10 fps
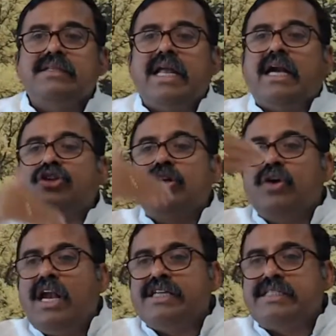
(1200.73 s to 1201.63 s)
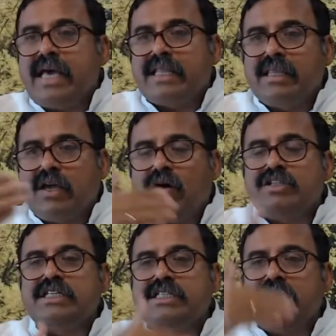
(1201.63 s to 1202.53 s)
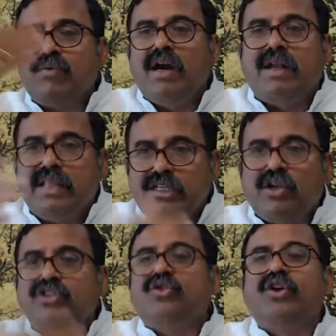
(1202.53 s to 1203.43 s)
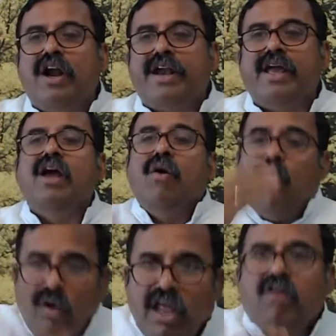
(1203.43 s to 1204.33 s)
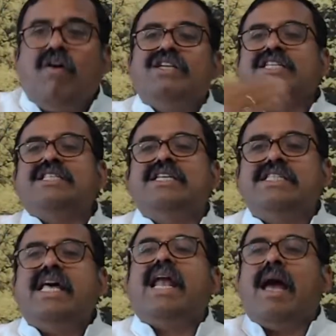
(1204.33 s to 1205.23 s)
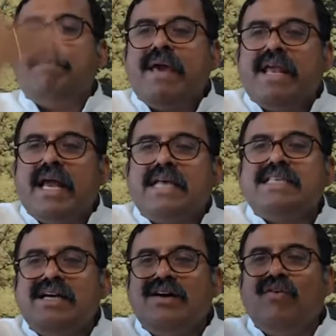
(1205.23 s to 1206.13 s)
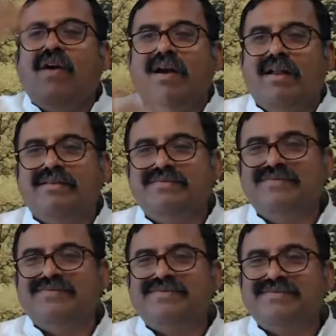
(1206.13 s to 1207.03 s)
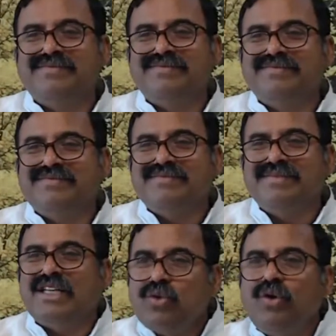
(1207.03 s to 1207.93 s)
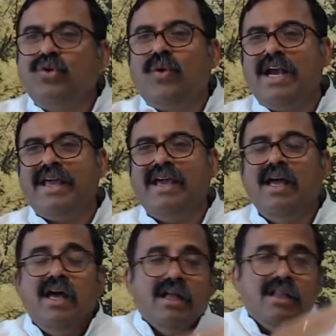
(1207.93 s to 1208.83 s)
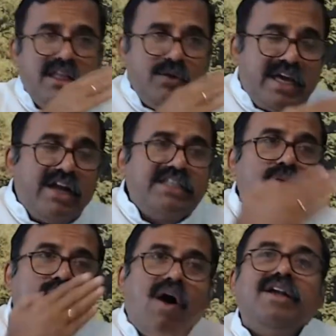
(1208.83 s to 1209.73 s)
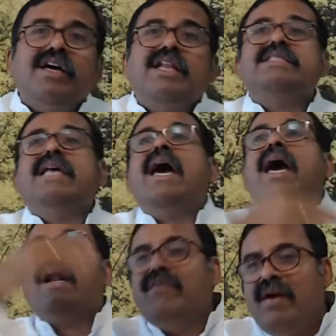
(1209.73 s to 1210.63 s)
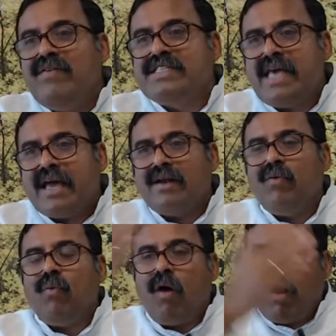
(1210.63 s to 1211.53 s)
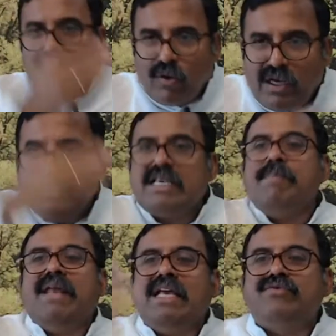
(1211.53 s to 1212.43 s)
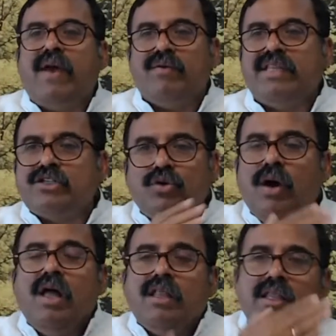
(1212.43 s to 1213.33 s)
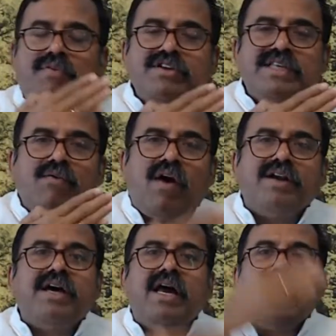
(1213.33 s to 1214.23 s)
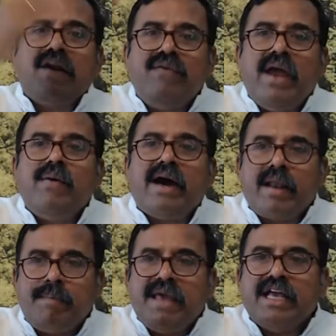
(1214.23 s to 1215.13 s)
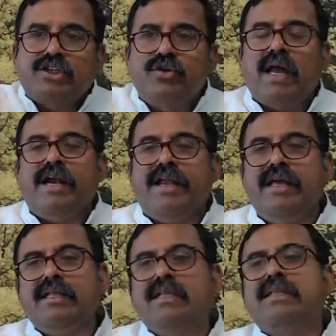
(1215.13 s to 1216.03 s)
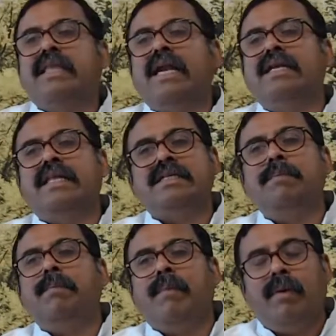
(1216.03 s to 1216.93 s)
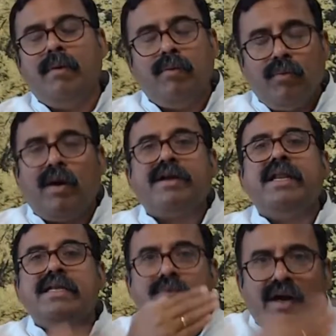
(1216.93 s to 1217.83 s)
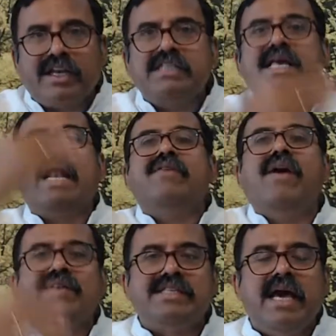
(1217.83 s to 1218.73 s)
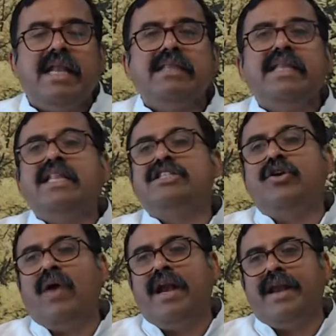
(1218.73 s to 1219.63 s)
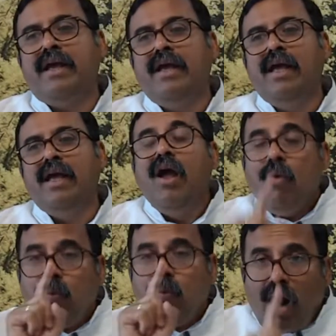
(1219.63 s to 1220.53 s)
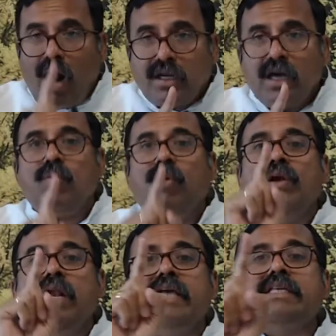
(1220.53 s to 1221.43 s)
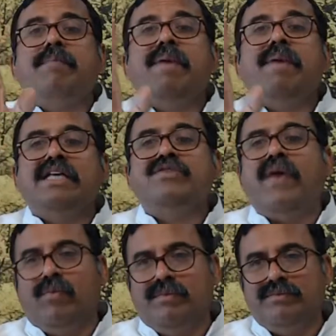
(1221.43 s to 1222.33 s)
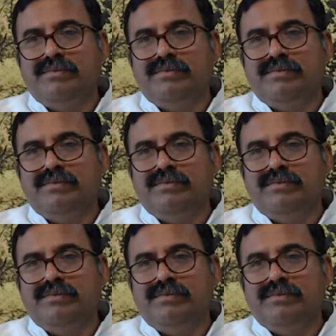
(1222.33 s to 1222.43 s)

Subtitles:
Then also duality is there. The consciousness and world, there's also duality. Only consciousness is there appearing as world. There's no duality. We cannot say water is there, wave is there. Water only is appearing as wave. There's no. If you say water and wave are appearing as duality, then there is a water is there and wave is there. Then there's a duality. Water only is appearing as wave.